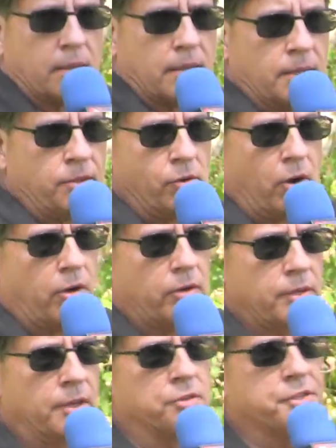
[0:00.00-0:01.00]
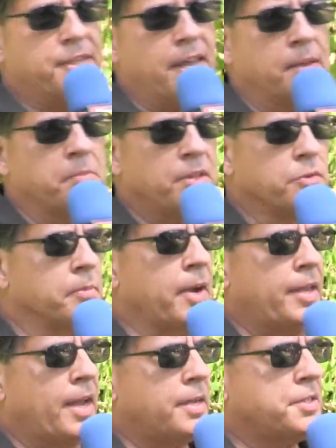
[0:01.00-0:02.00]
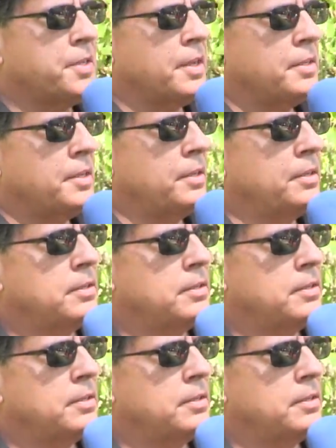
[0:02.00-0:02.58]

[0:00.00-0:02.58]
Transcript: Can you all understand me through my accent?